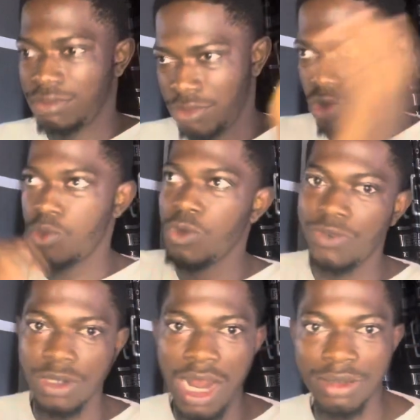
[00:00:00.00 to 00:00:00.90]
move
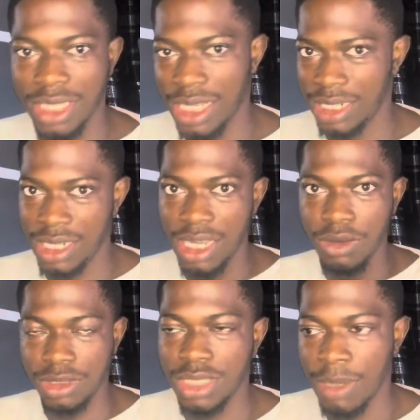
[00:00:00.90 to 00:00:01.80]
around in the
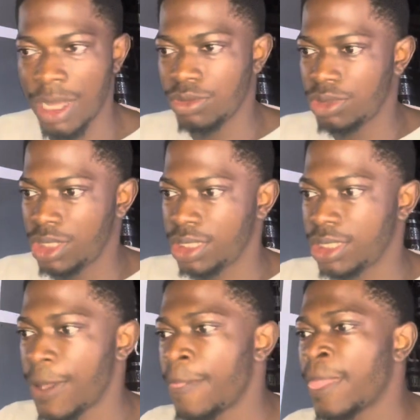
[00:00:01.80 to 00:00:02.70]
ecosystem and do things.
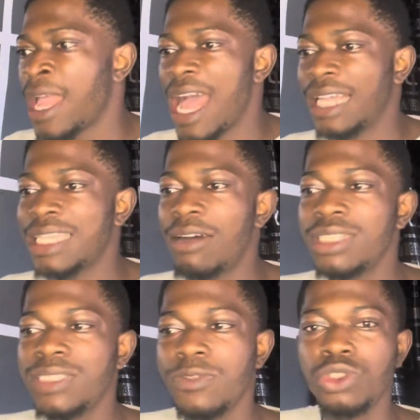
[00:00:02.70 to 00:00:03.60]
And now
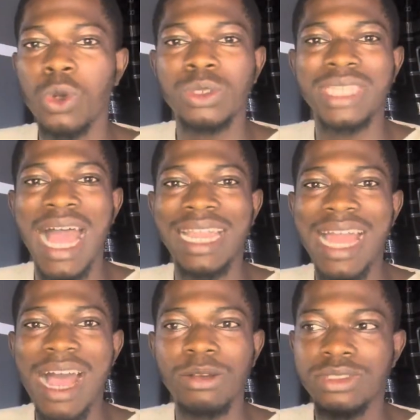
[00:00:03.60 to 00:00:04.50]
this features
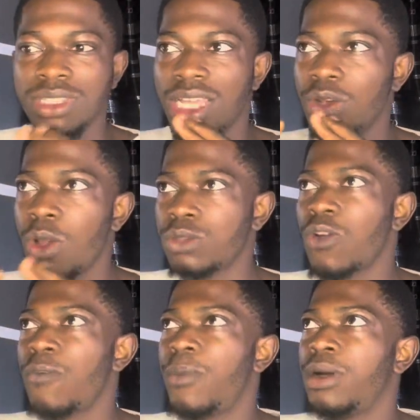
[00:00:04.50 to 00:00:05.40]
allows a lot
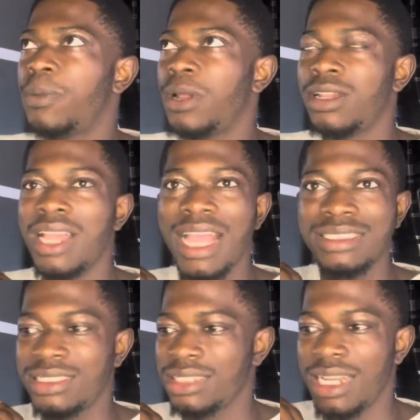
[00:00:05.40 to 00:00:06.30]
of
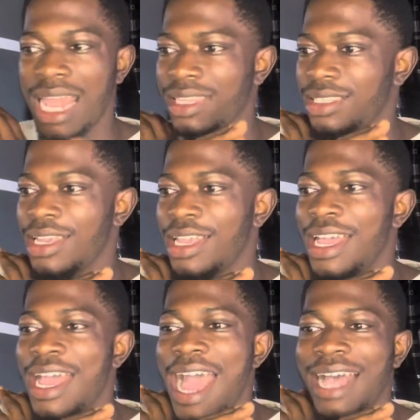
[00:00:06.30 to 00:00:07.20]
parallelized
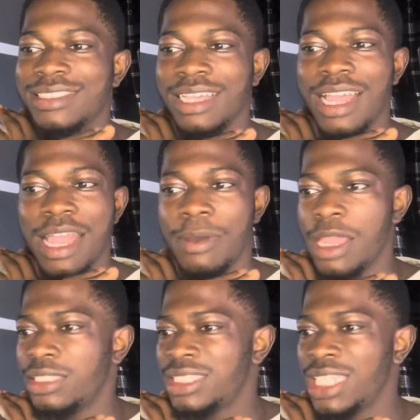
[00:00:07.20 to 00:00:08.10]
and
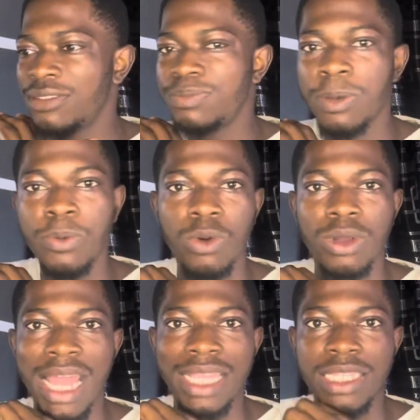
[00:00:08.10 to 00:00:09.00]
it gives people
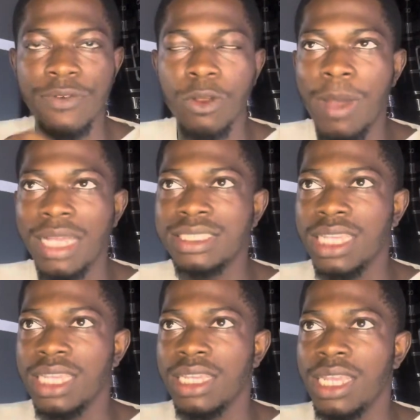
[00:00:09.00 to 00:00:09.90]
like developers
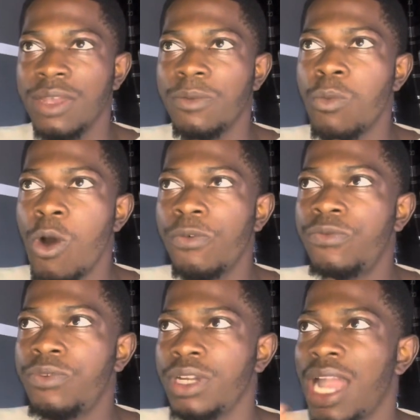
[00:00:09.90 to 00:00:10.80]
a more
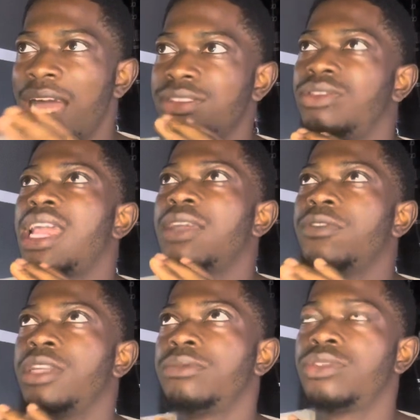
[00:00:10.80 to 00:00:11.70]
free hand to like
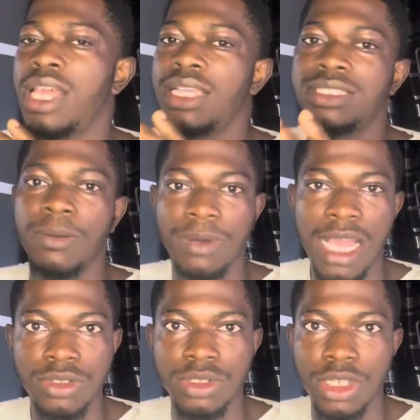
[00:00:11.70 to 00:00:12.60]
for them to like
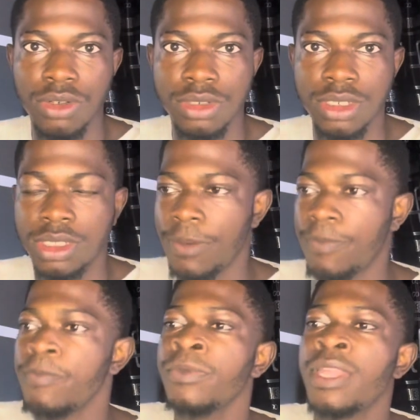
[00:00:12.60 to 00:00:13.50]
stabilize on the ecosystem.
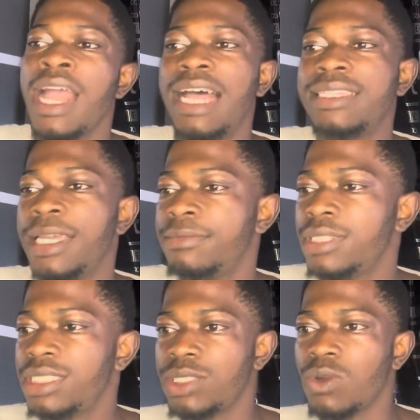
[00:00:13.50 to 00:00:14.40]
And then
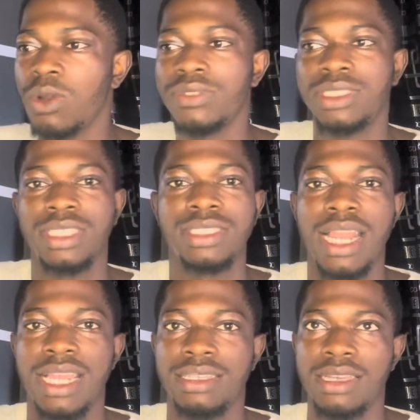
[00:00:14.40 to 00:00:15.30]
this is one of the things that
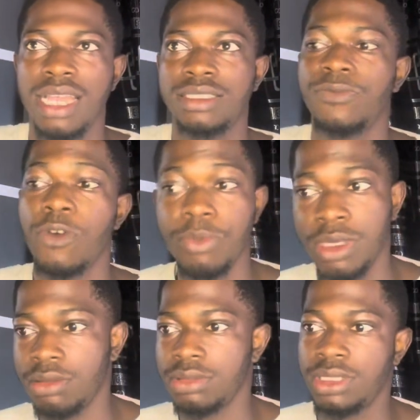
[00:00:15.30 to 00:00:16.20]
like I think for
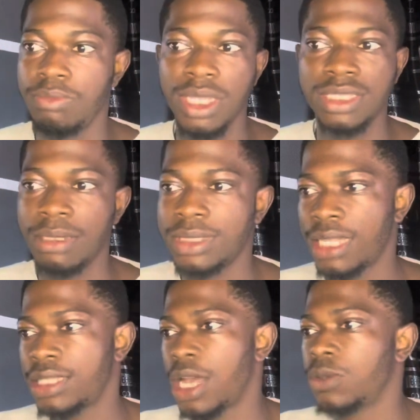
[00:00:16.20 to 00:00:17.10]
me makes them
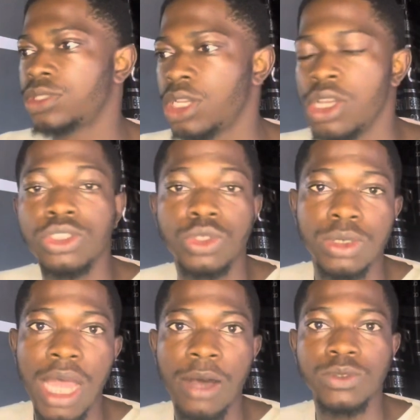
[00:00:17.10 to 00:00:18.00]
stand out. So
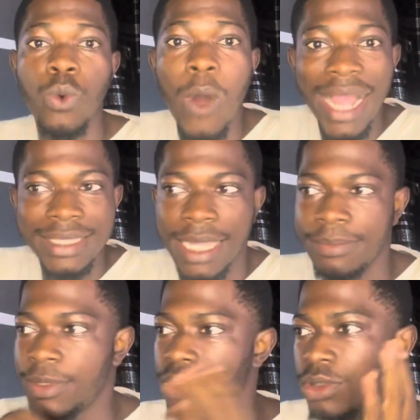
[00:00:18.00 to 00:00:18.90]
now why
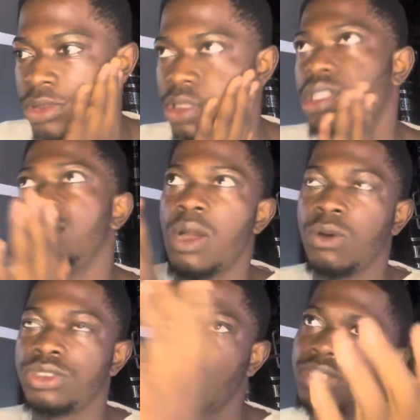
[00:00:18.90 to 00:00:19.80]
them? I
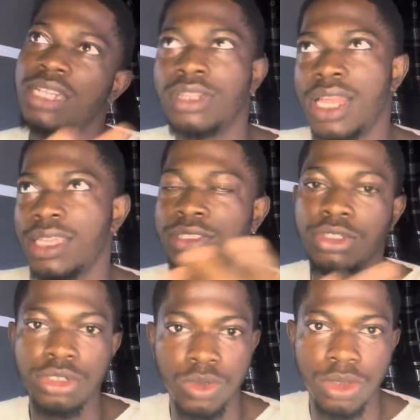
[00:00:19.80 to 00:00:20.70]
was trying to like
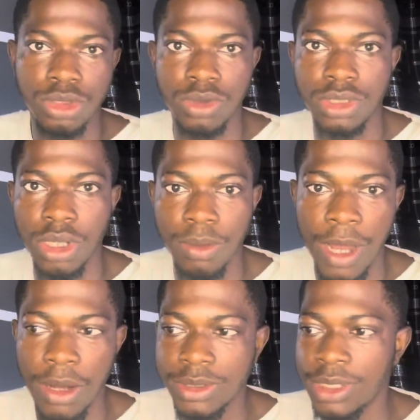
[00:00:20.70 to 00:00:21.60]
introduce what Sui is all
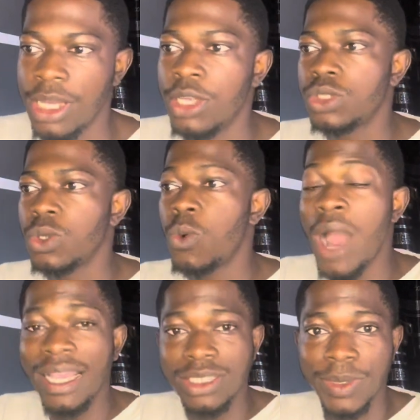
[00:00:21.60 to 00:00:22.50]
about. So
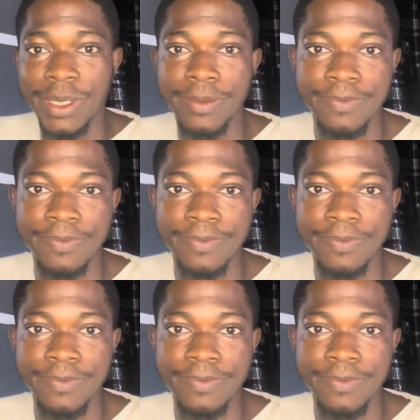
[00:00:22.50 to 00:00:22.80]
why Sui?